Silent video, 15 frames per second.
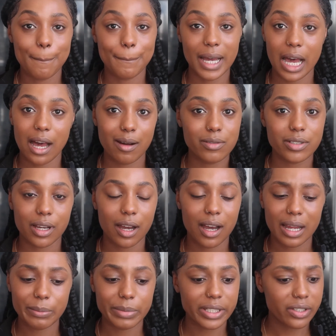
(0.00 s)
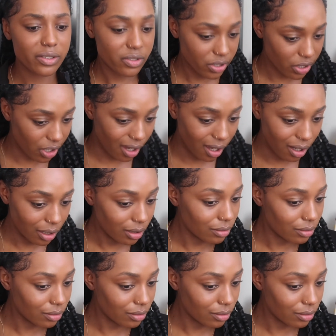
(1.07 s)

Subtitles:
powder, I'd be good to go.